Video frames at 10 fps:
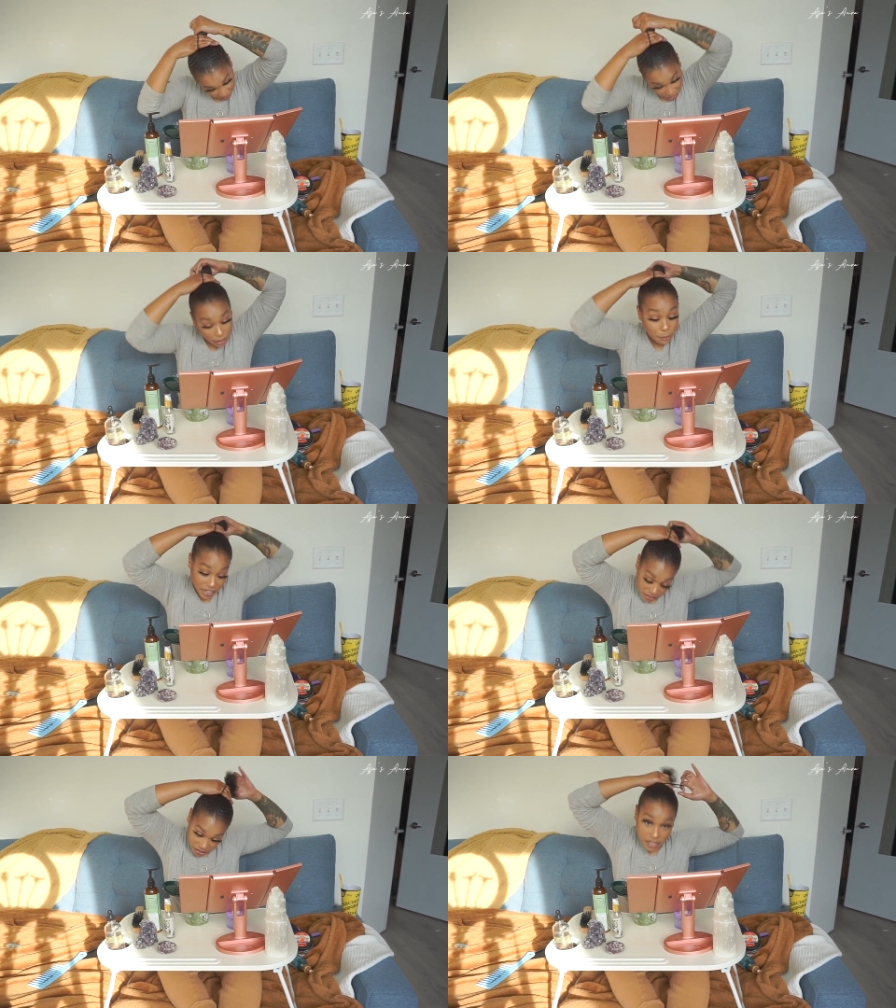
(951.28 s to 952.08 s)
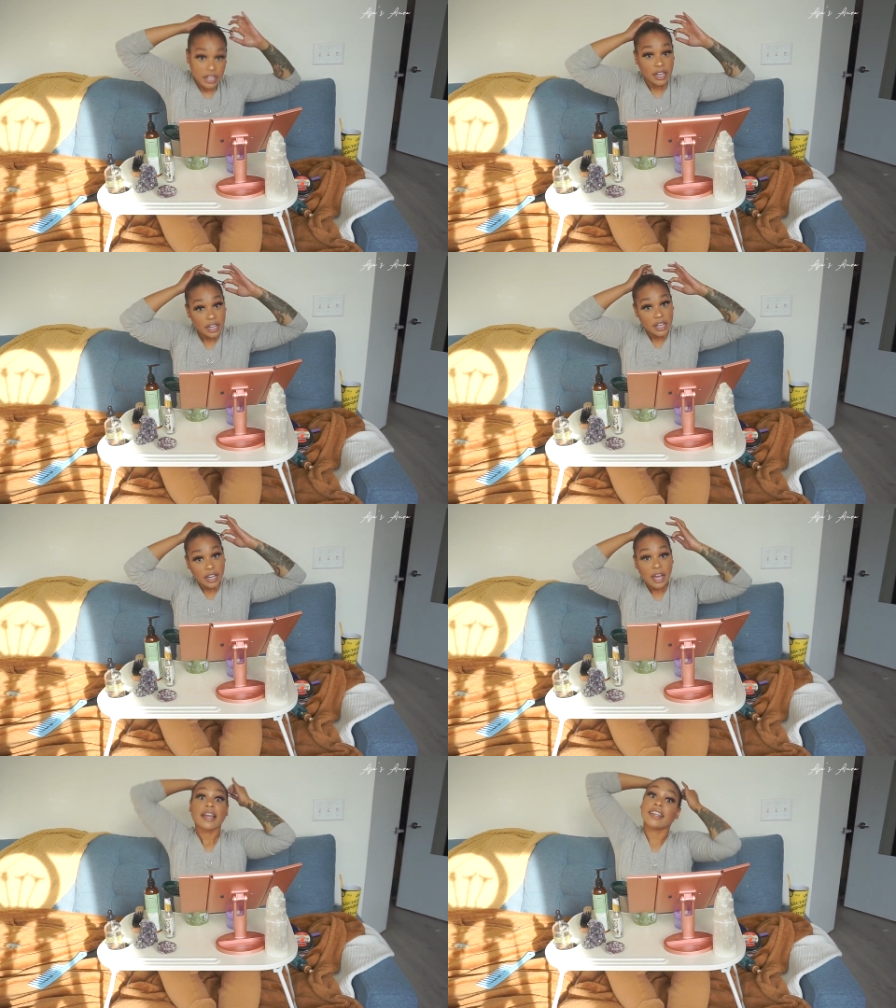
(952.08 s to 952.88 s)
gotta meditate.
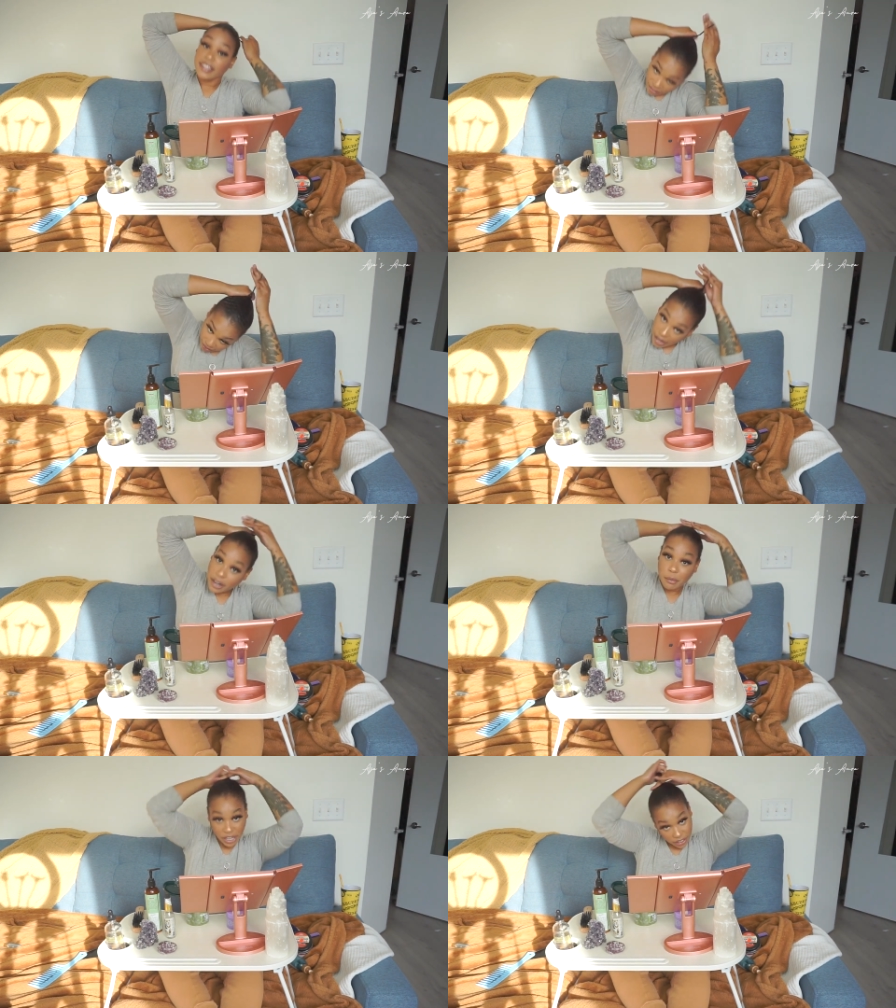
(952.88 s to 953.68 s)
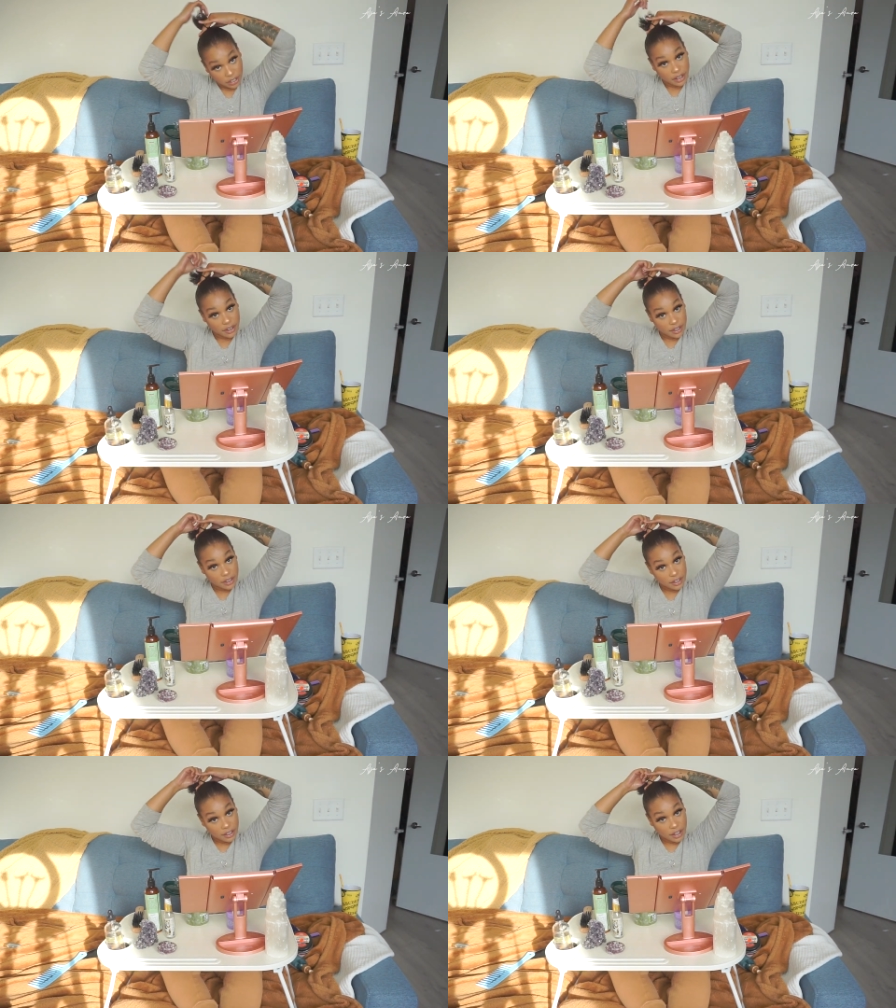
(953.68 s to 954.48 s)
You gotta meditate.
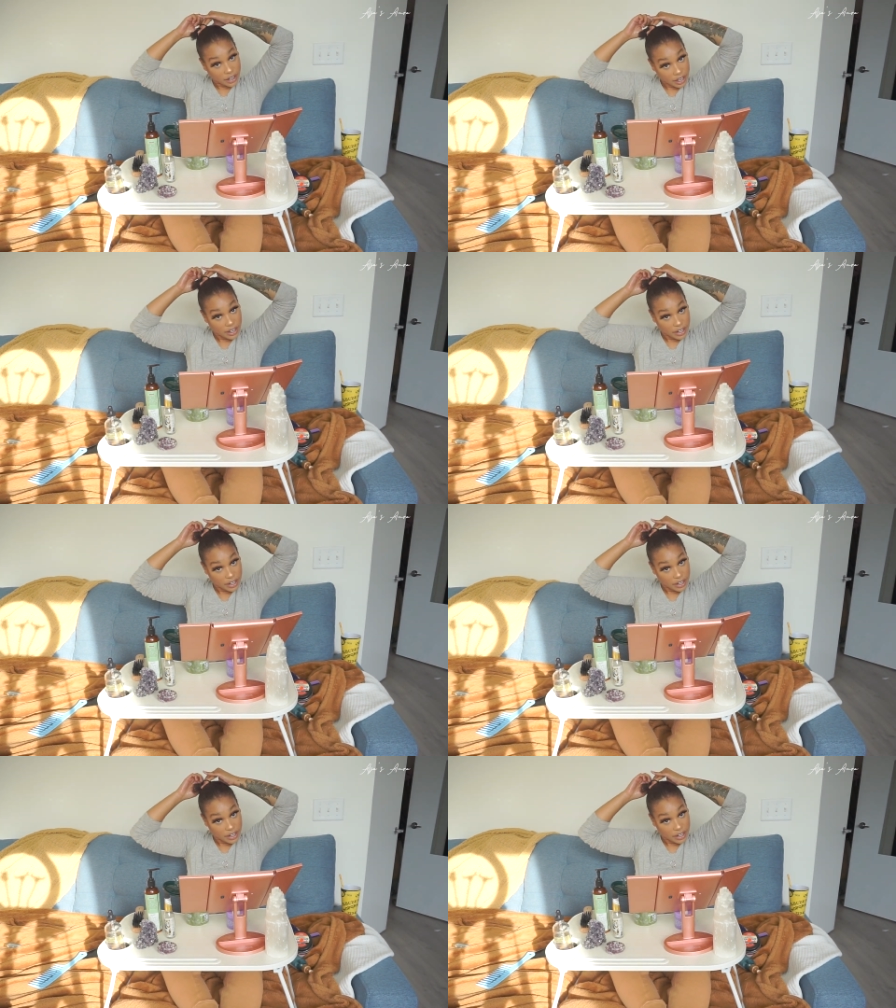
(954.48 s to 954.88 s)
Okay.